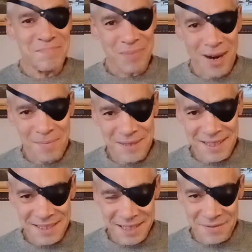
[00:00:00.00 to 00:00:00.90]
Probably
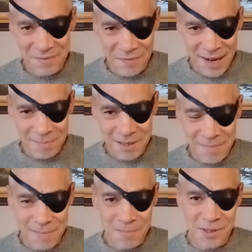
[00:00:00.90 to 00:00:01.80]
even family
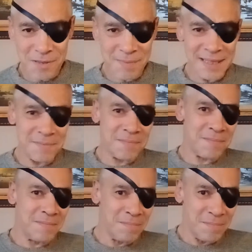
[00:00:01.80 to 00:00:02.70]
members
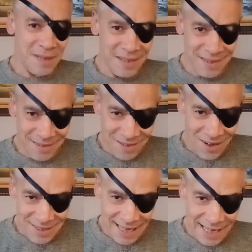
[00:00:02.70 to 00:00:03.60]
might be
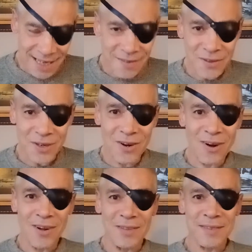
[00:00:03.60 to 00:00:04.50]
not taking their
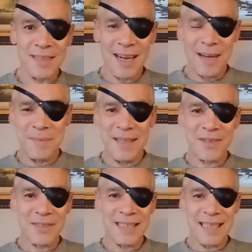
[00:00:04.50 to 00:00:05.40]
calls. I mean,
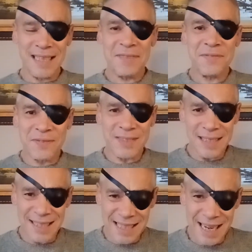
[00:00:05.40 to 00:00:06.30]
there enough
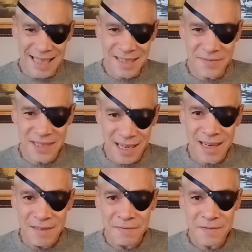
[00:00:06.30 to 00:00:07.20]
is kind of
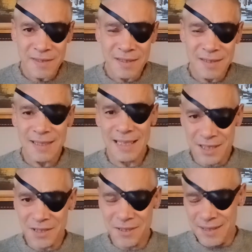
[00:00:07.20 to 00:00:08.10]
enough
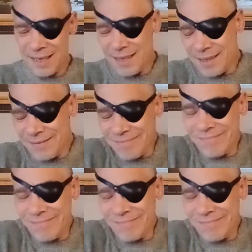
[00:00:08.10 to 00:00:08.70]
in